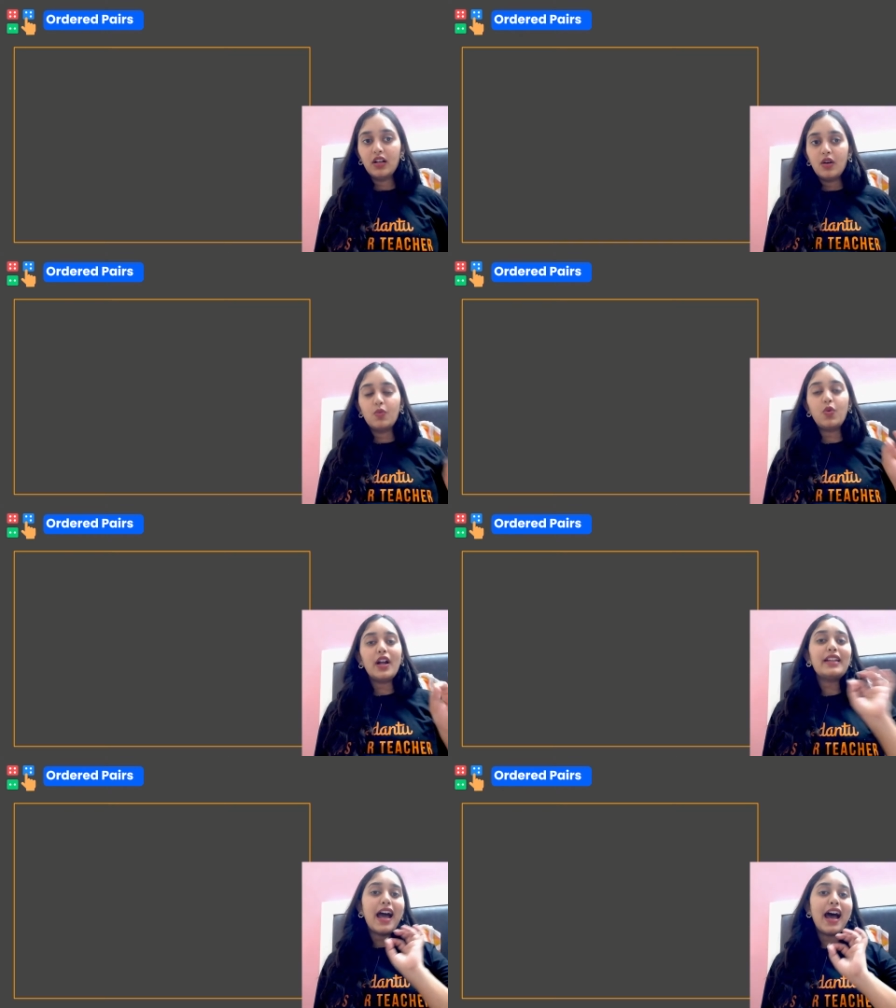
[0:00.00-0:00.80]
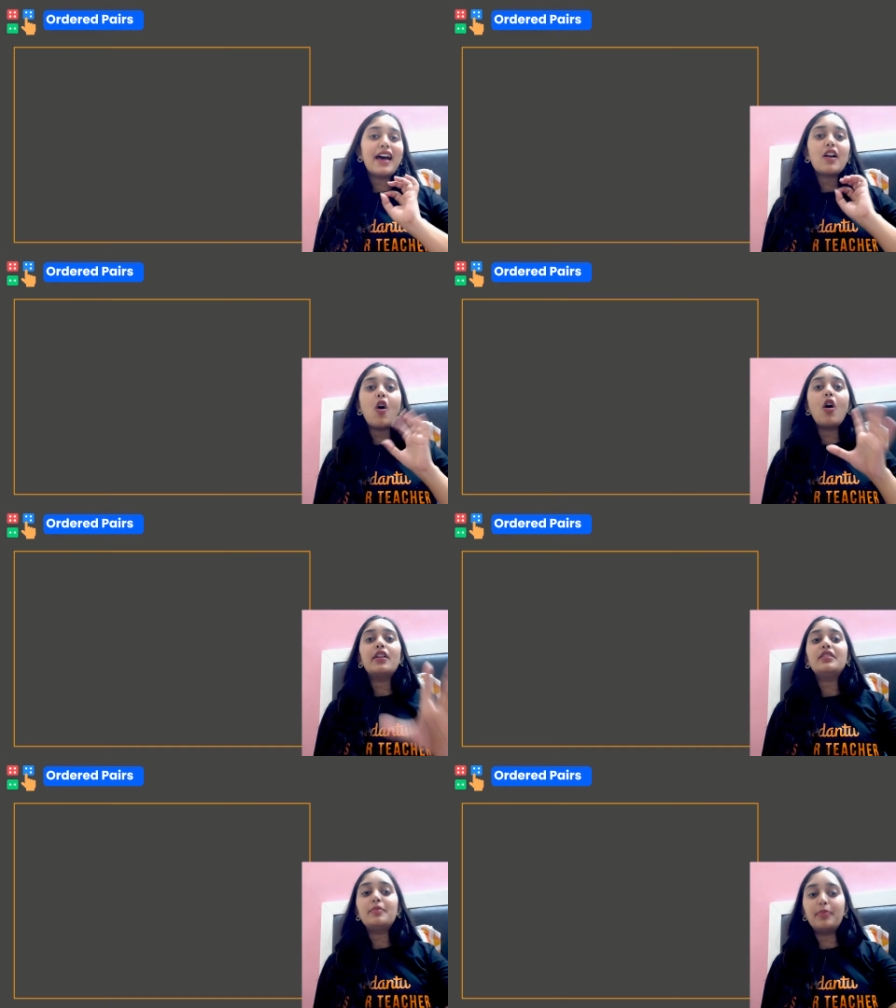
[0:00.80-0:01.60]
what are
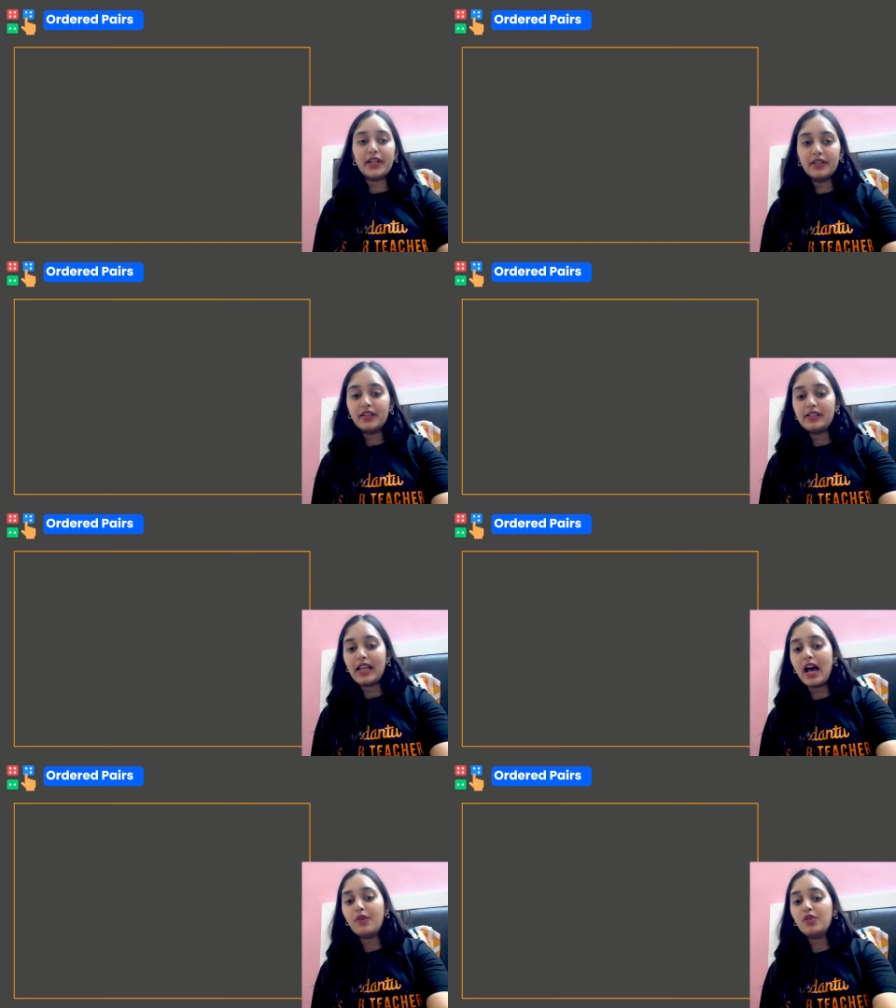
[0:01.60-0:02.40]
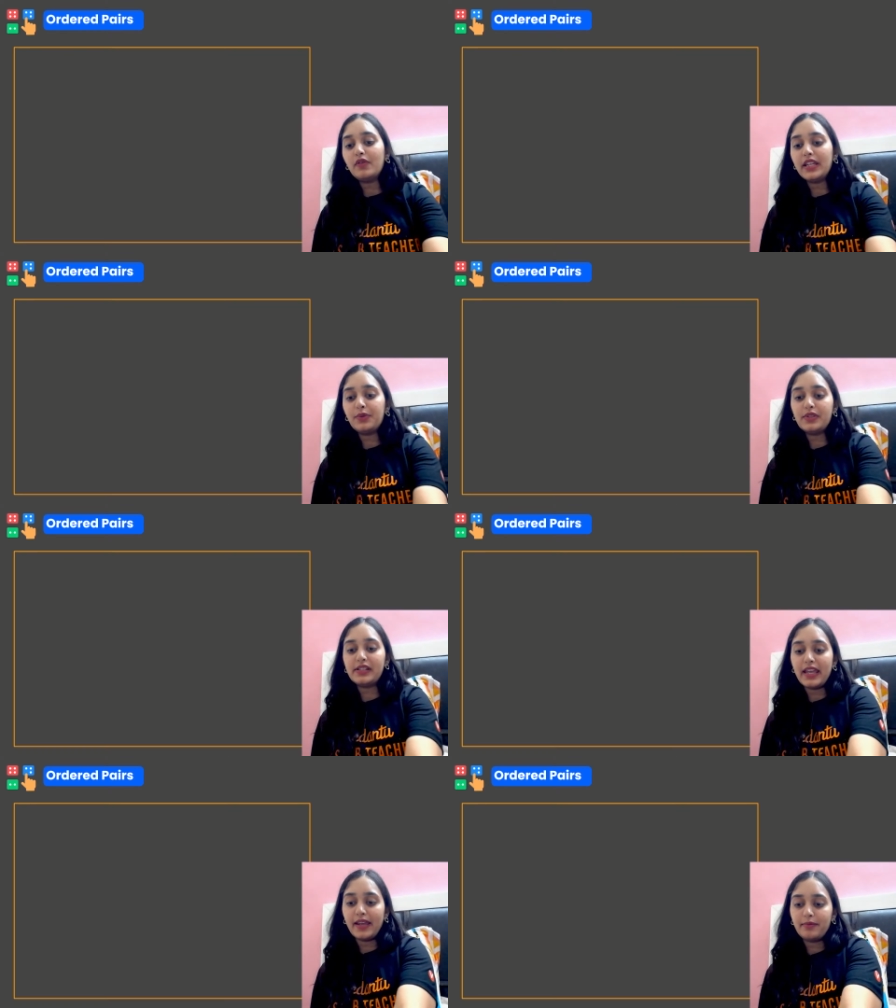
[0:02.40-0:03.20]
ordered pairs, how do we use
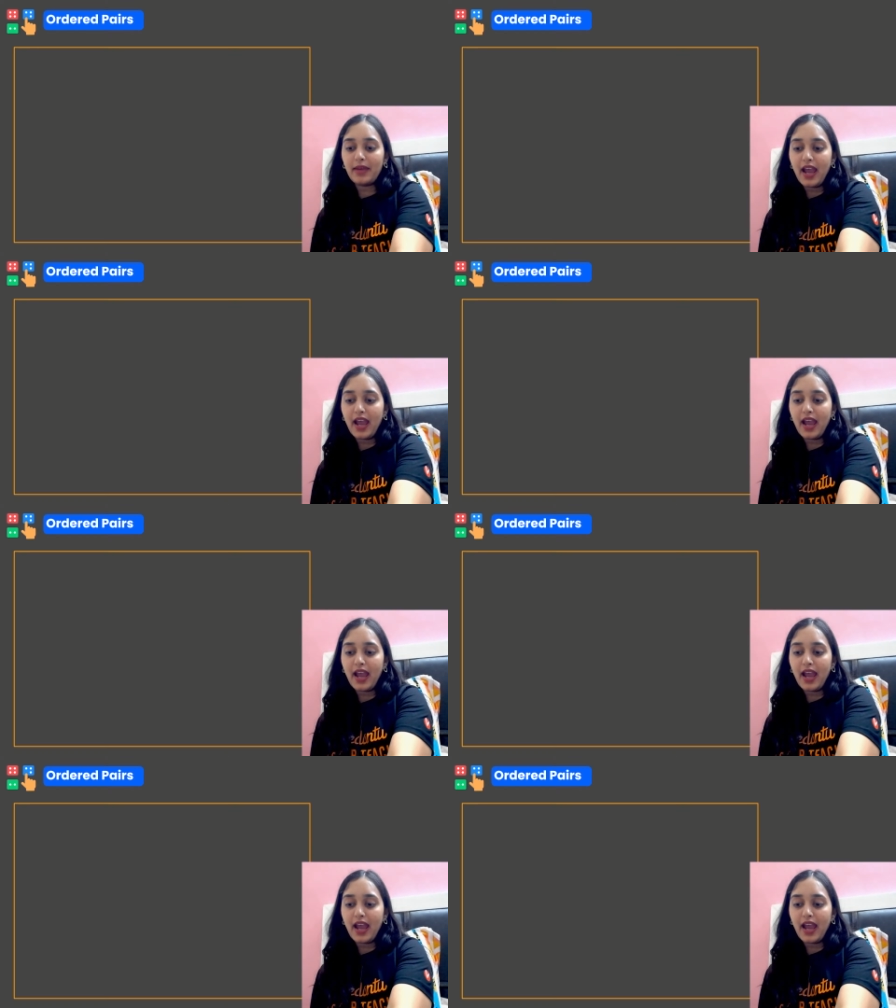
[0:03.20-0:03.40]
them,